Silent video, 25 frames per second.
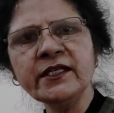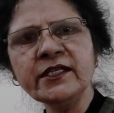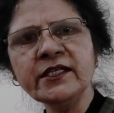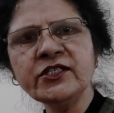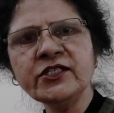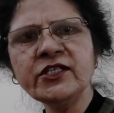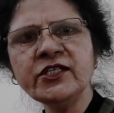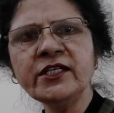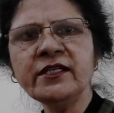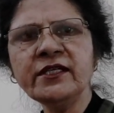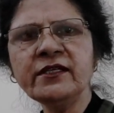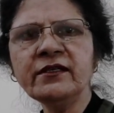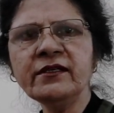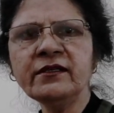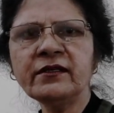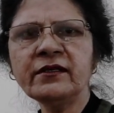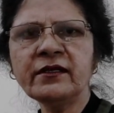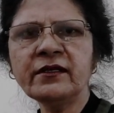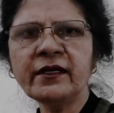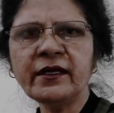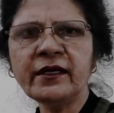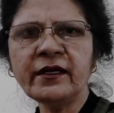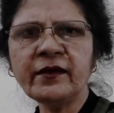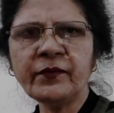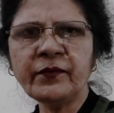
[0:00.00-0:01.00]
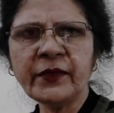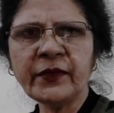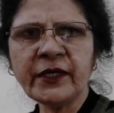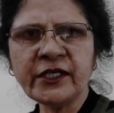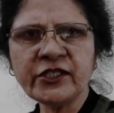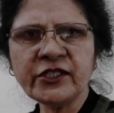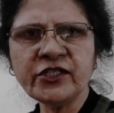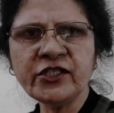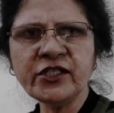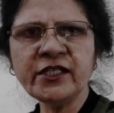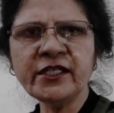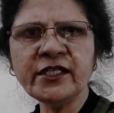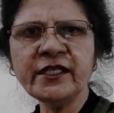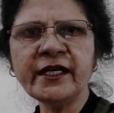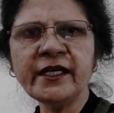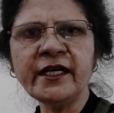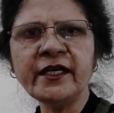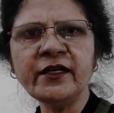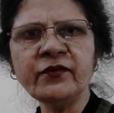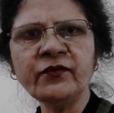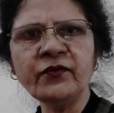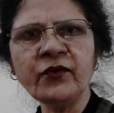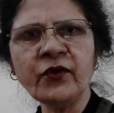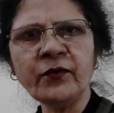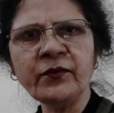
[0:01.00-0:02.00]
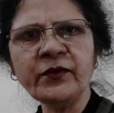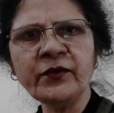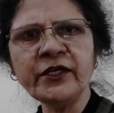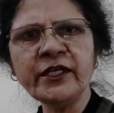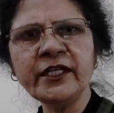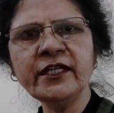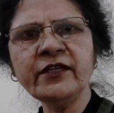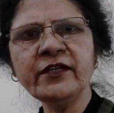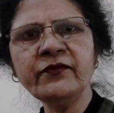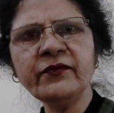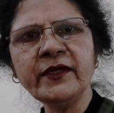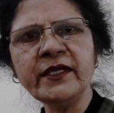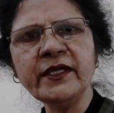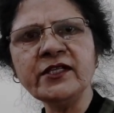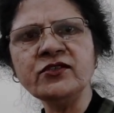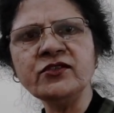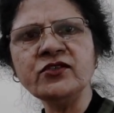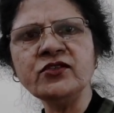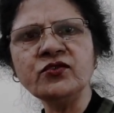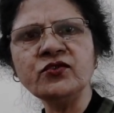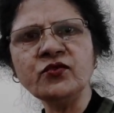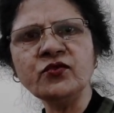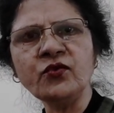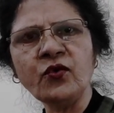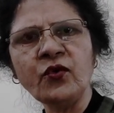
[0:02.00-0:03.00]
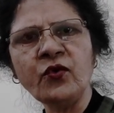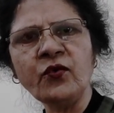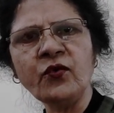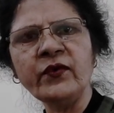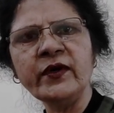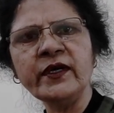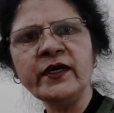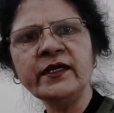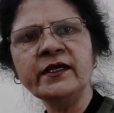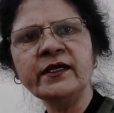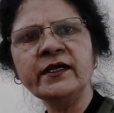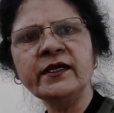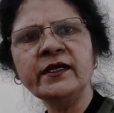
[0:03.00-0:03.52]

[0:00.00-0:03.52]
When gushing, purging and vomiting phase is